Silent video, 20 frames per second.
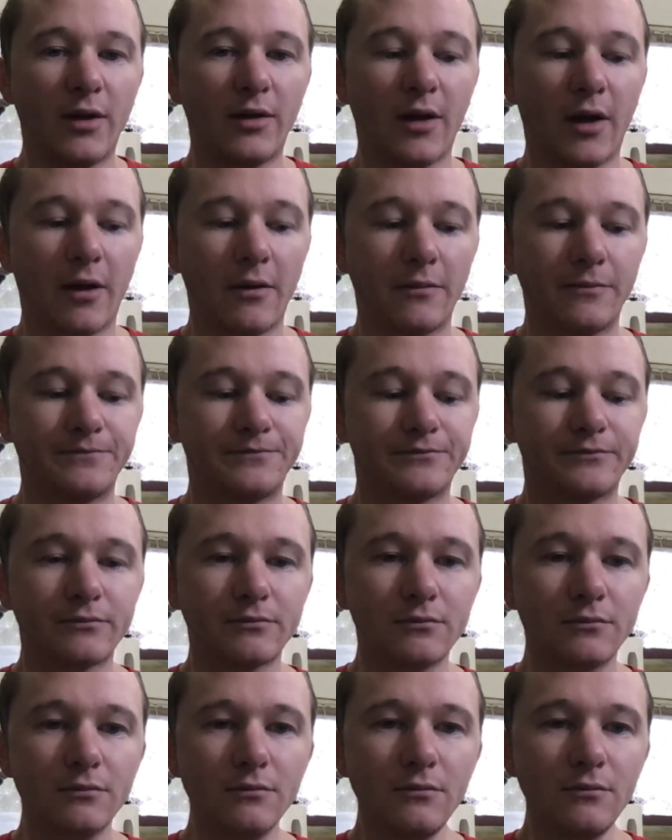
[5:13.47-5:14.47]
down.
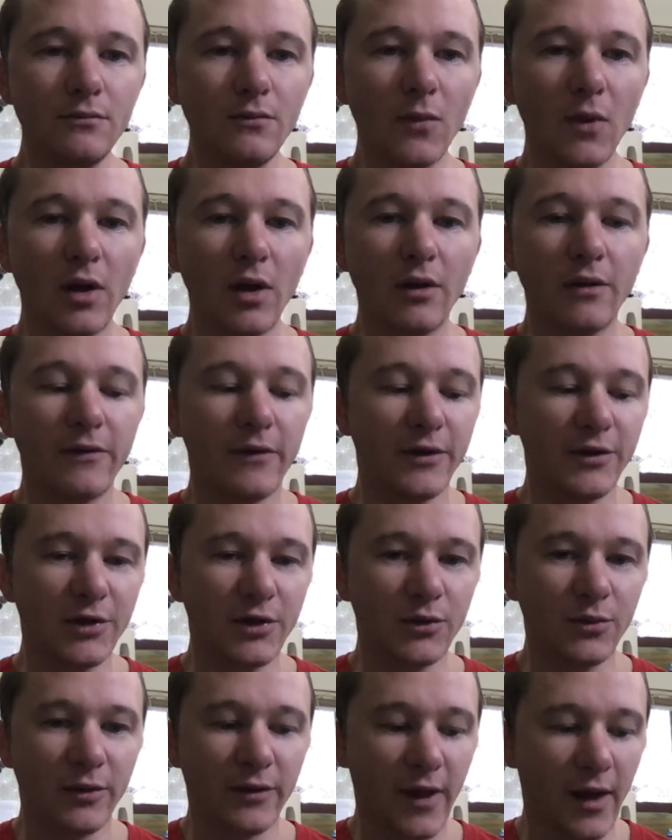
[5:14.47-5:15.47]
This is
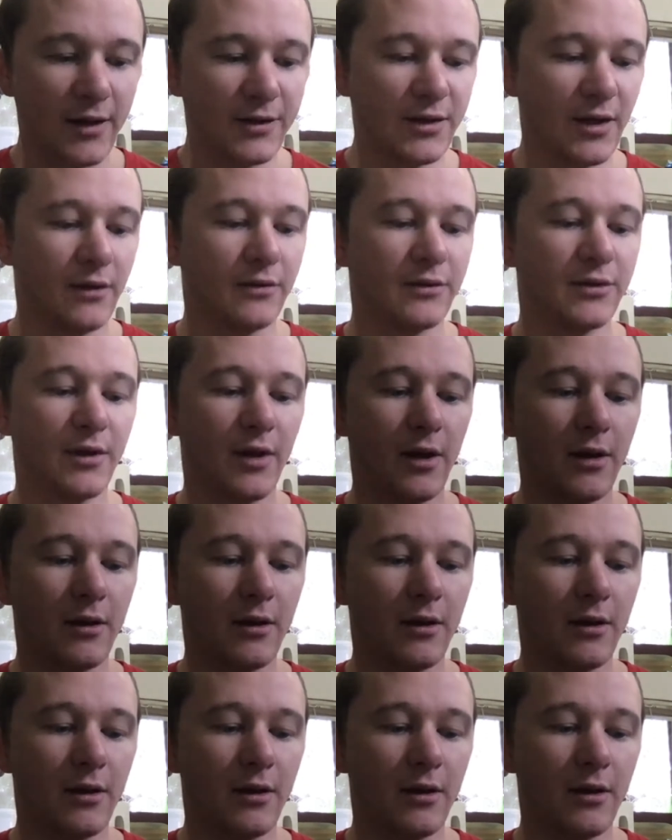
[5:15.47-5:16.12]
what that sounds like.